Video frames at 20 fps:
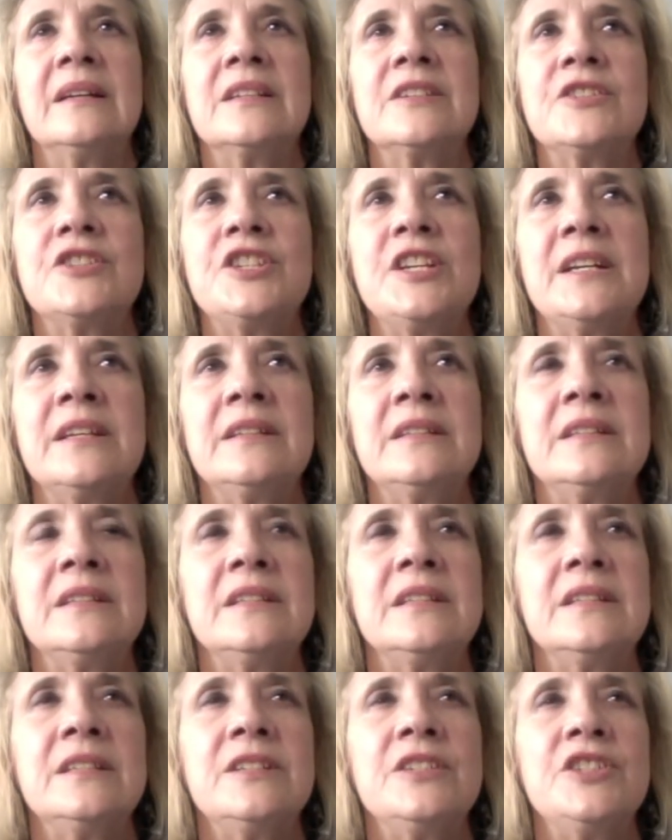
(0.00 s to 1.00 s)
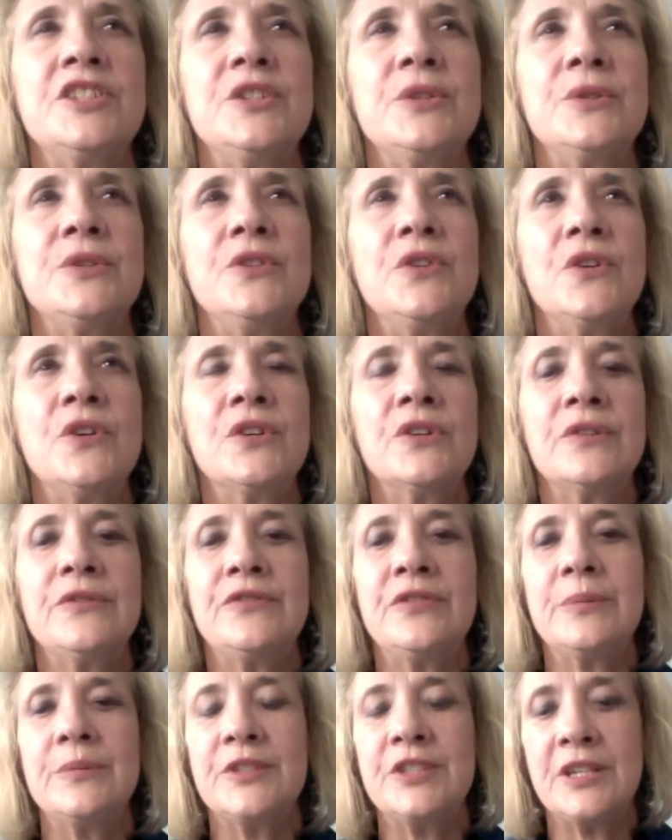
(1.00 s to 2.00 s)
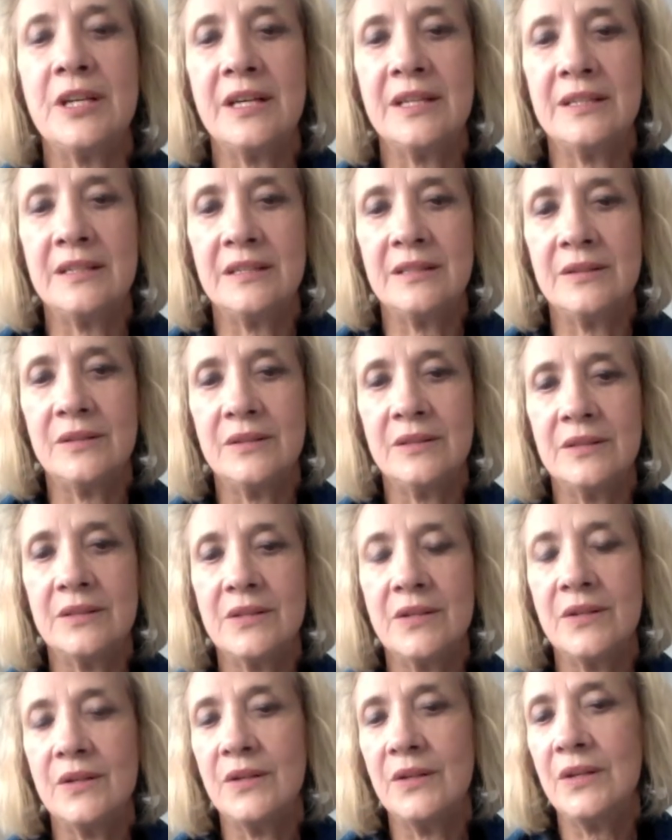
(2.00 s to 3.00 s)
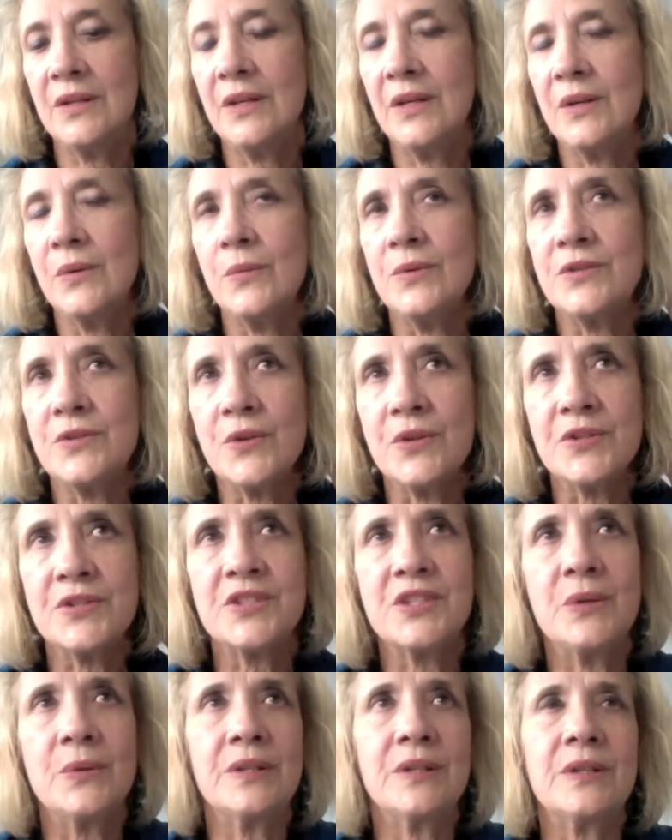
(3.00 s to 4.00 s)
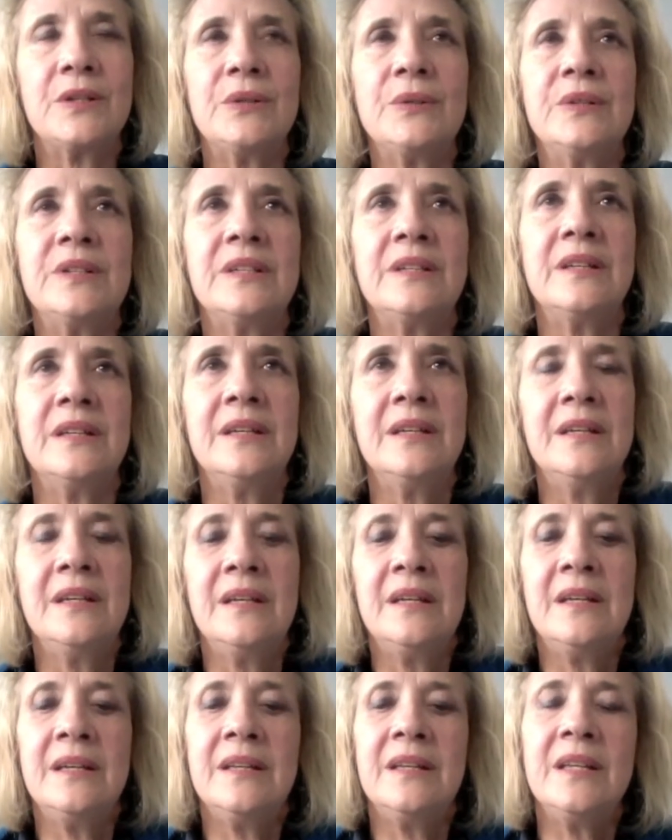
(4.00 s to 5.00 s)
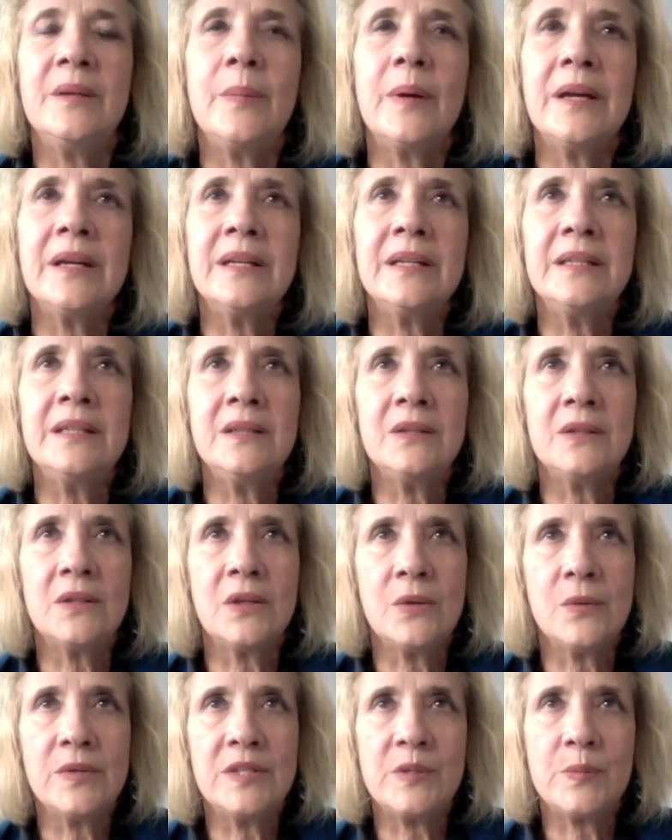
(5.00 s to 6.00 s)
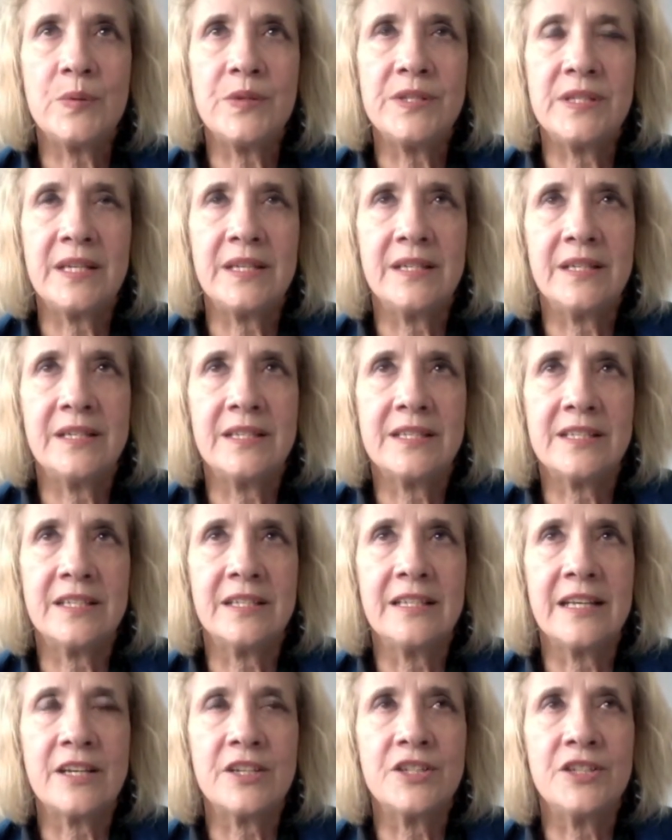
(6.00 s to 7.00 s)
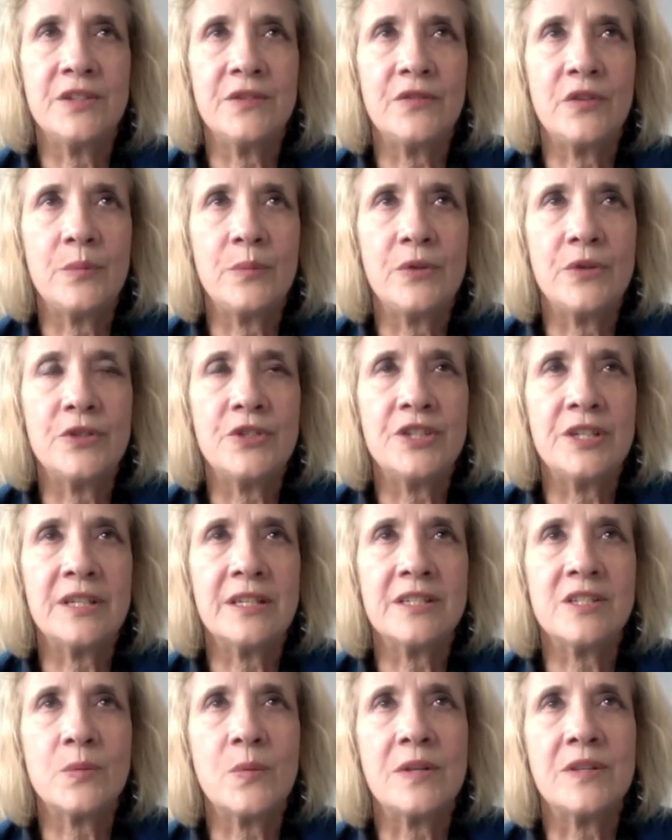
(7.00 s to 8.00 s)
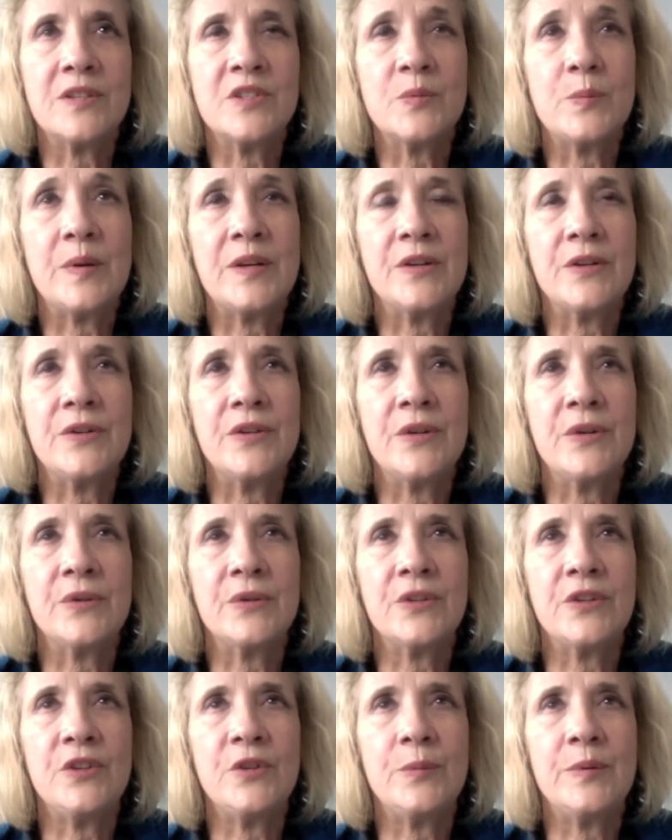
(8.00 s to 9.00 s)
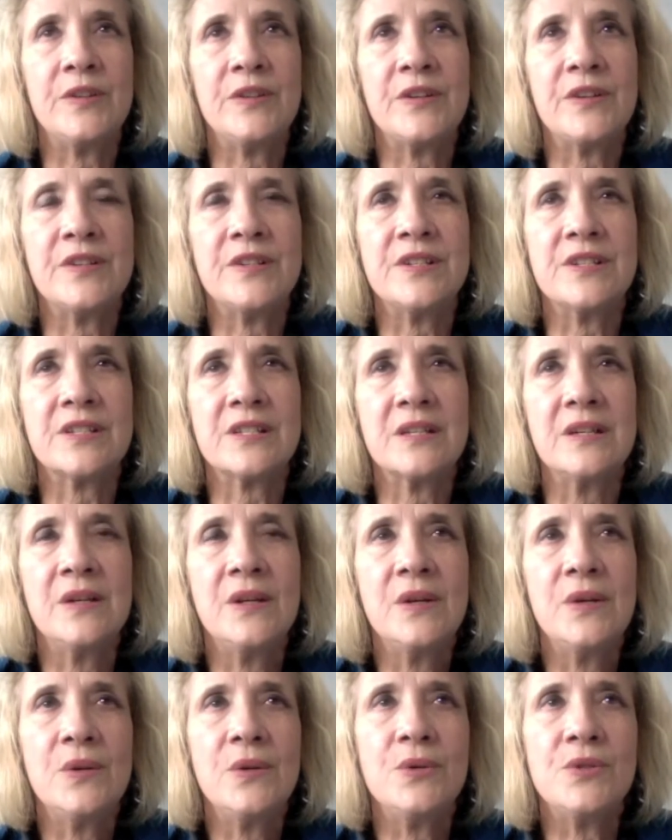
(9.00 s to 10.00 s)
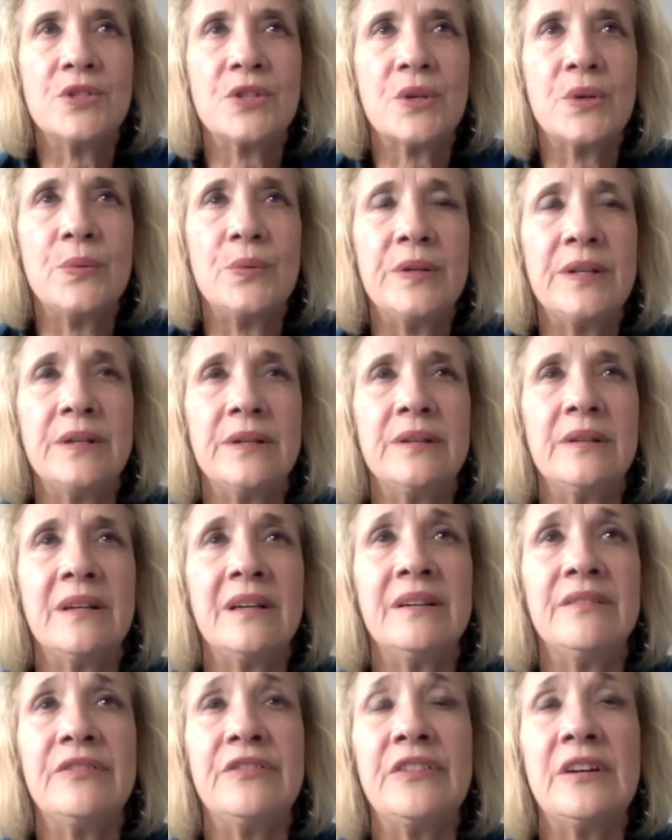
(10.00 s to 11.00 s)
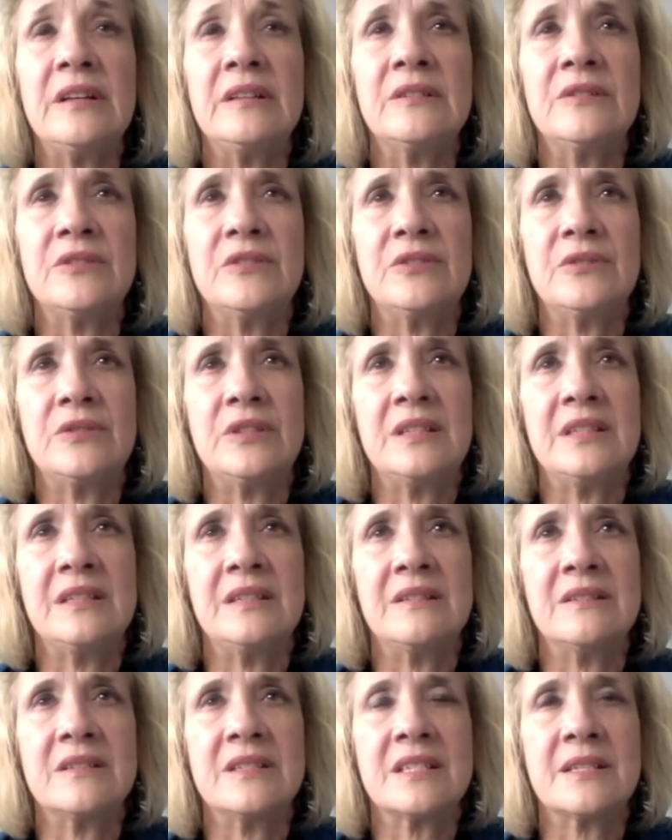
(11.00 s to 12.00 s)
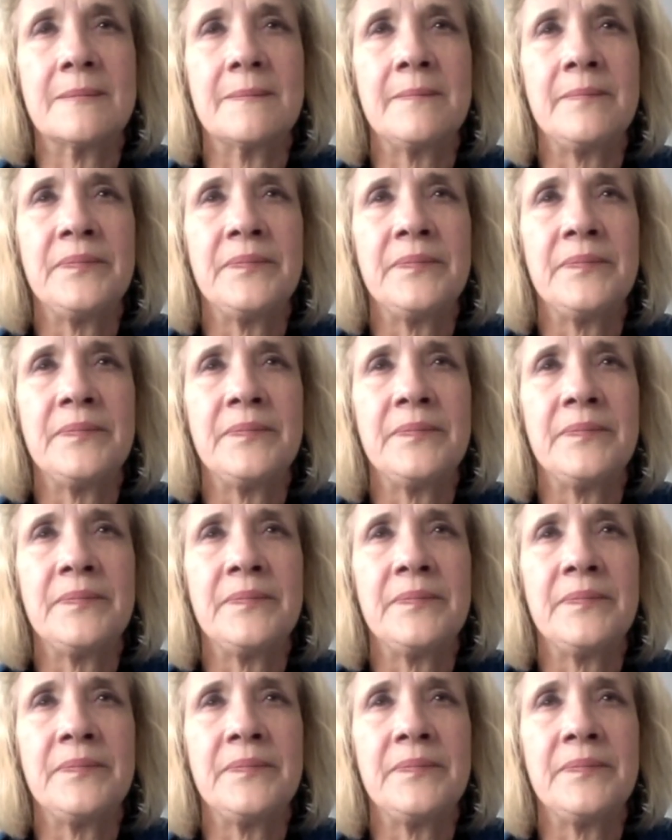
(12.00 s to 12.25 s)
Chen Jiuyong from China was also included. The biennial always presented a selection of emerging as well as better-known Cuban artists whose career I've followed through the years,